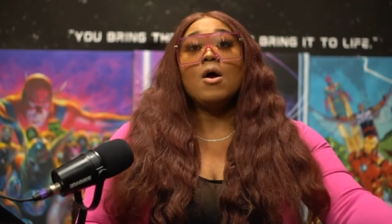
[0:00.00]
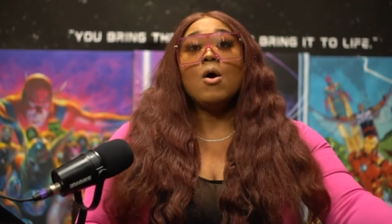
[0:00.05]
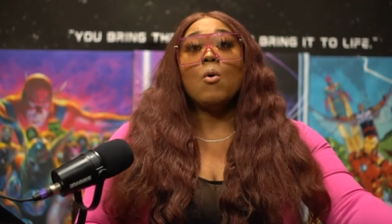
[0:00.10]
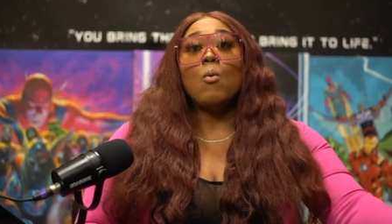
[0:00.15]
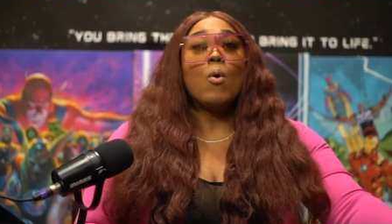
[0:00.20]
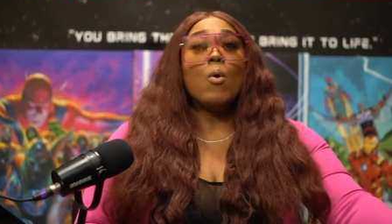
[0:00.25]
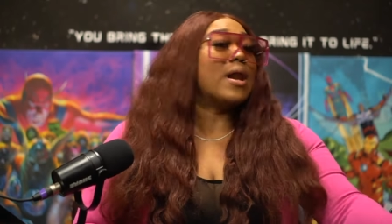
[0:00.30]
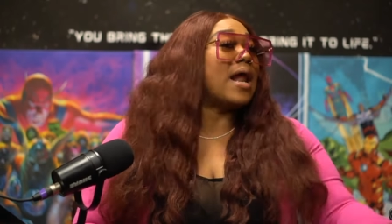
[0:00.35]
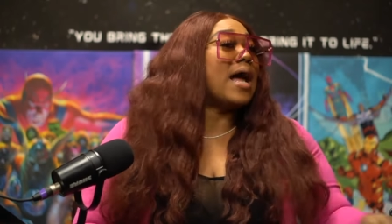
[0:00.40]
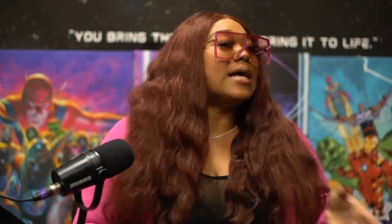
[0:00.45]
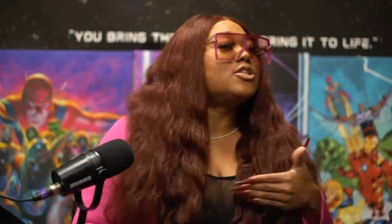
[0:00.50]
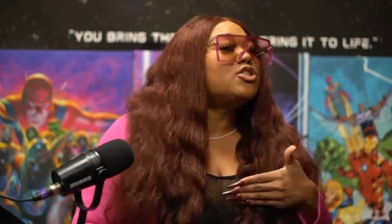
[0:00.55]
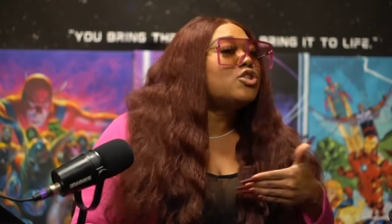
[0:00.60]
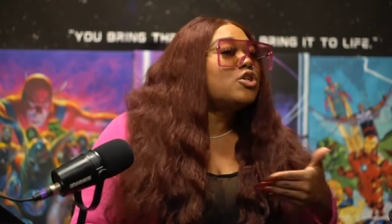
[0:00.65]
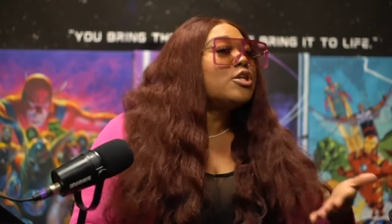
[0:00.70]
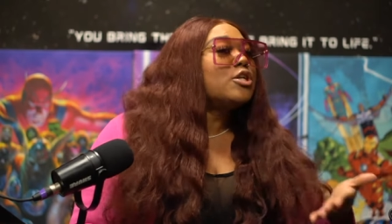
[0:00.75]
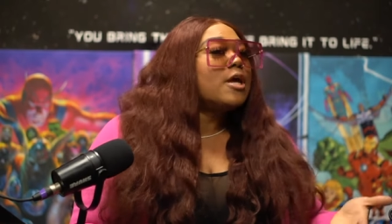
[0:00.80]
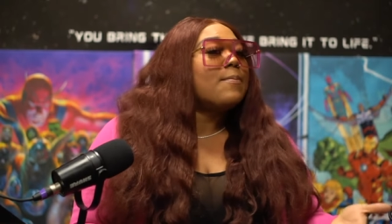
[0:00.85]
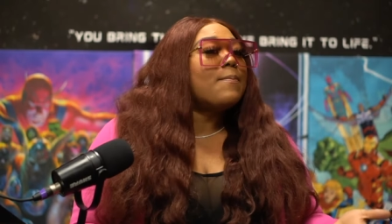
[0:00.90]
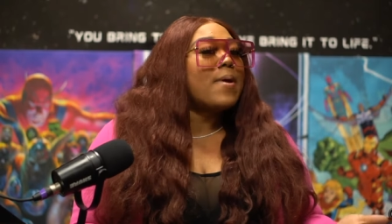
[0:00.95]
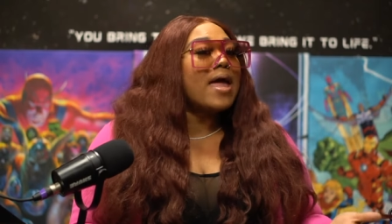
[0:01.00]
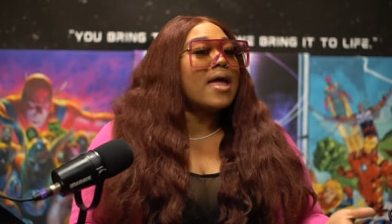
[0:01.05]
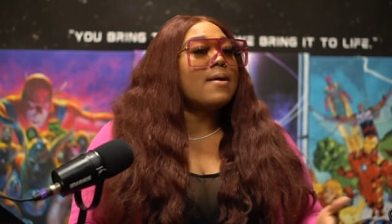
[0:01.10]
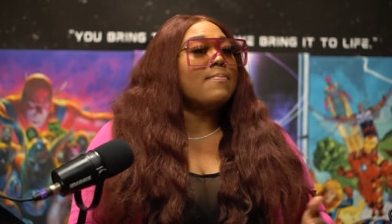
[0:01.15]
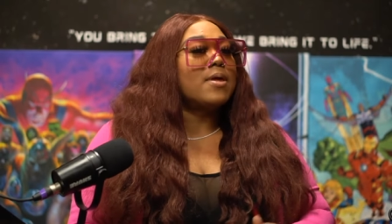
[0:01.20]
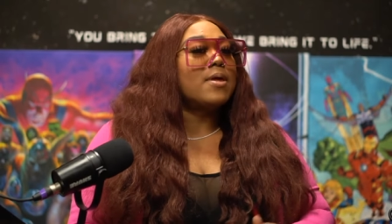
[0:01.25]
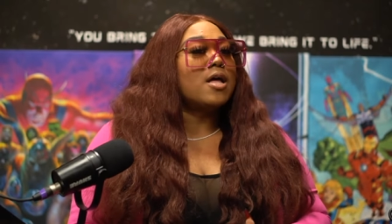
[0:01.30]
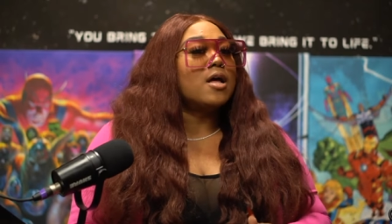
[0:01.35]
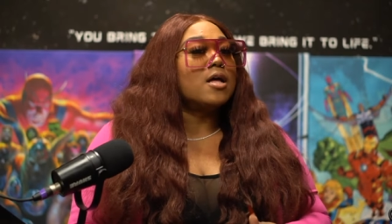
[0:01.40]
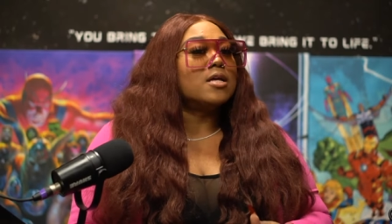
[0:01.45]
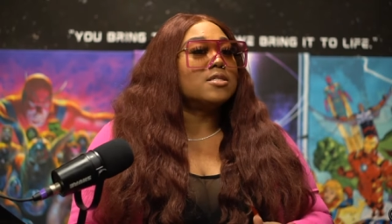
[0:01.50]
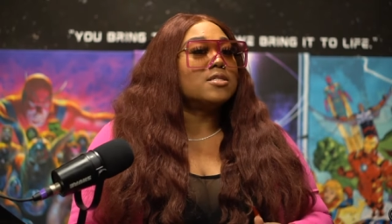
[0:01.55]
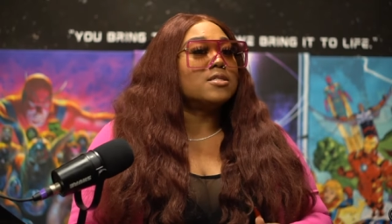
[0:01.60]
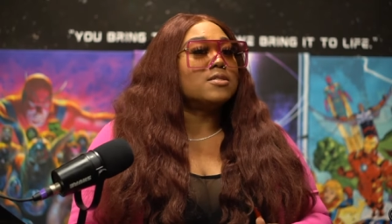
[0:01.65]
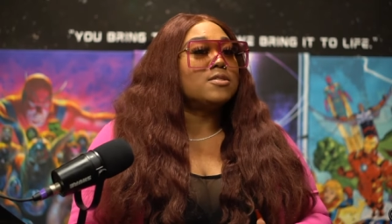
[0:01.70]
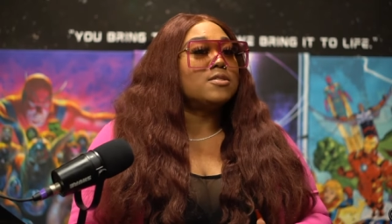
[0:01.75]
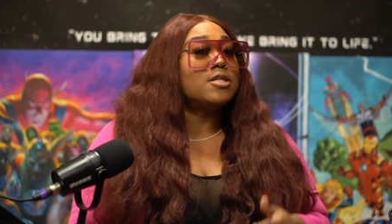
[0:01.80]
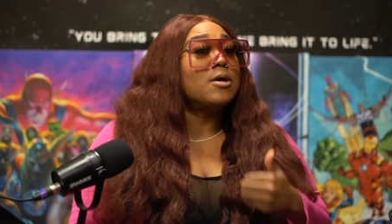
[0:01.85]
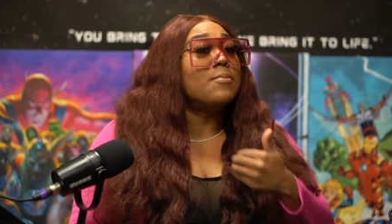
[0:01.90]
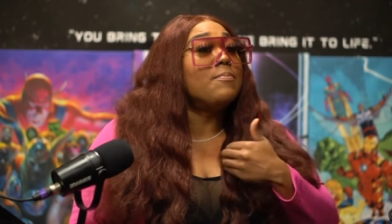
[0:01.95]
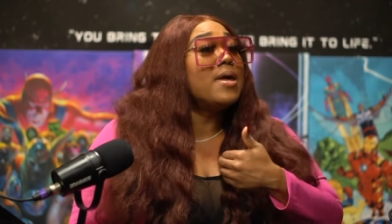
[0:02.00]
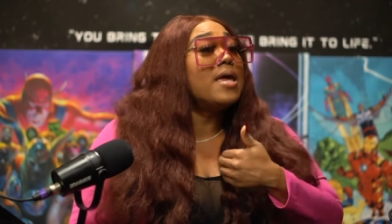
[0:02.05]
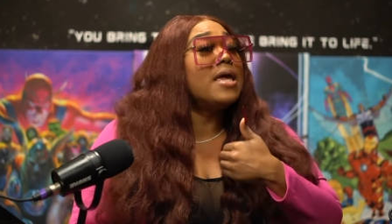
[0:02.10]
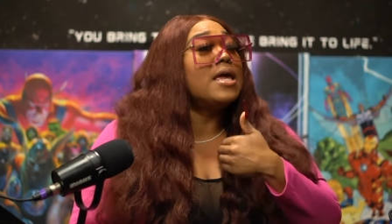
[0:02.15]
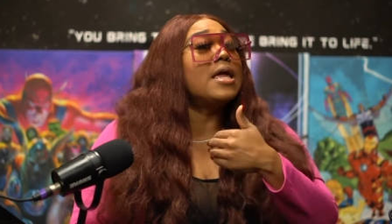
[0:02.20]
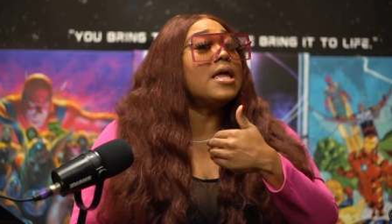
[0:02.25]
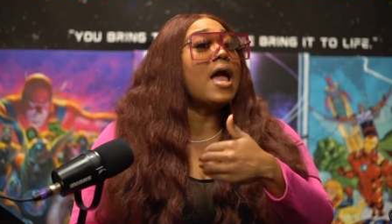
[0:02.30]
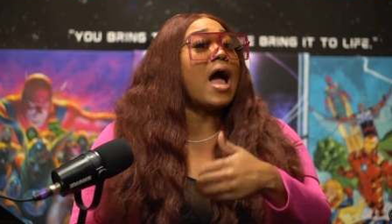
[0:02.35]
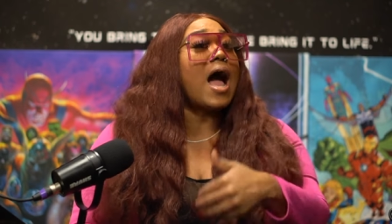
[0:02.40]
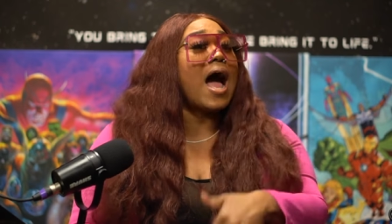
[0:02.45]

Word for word: what I should get paid because to me,